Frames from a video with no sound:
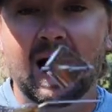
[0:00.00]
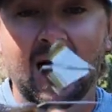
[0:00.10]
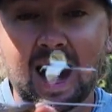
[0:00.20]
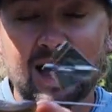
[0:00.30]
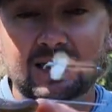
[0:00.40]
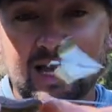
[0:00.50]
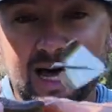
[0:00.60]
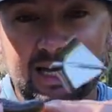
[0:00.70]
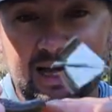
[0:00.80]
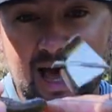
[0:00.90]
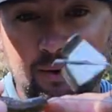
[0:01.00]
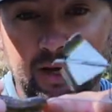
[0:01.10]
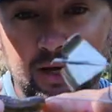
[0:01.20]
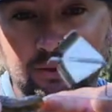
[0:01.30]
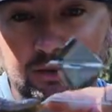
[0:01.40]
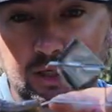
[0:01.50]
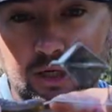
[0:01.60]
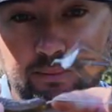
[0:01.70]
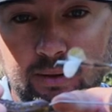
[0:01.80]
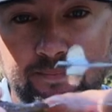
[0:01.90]
I like how it goes
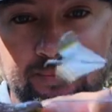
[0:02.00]
up,